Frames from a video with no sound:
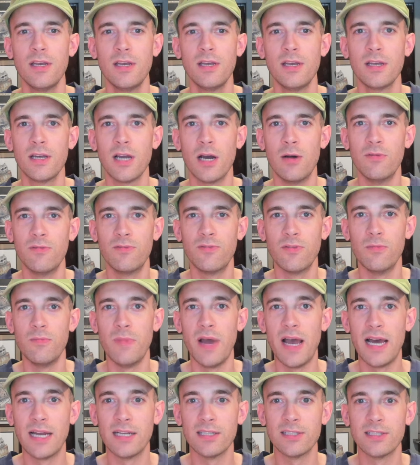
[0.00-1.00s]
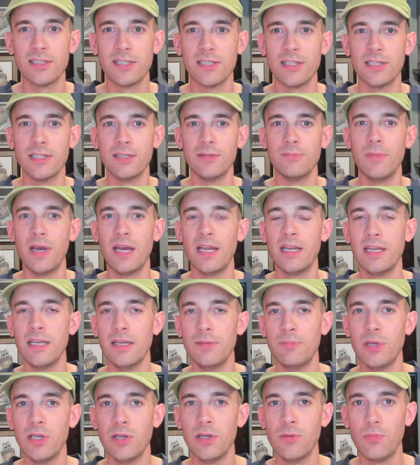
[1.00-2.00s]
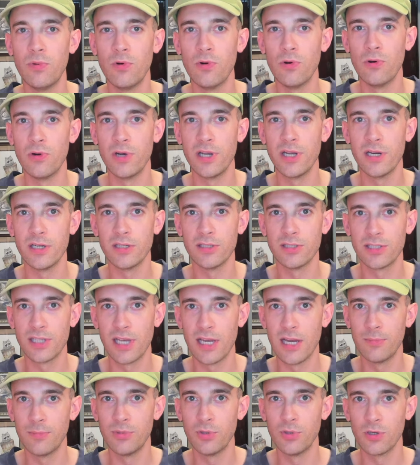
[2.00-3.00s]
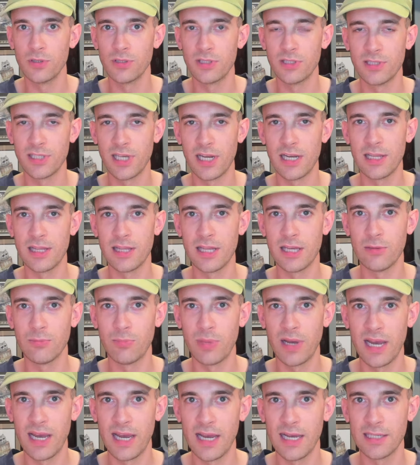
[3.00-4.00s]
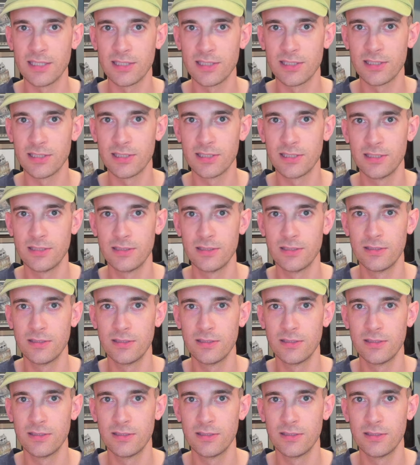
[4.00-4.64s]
Coming from Madison, many people here say up north is anything past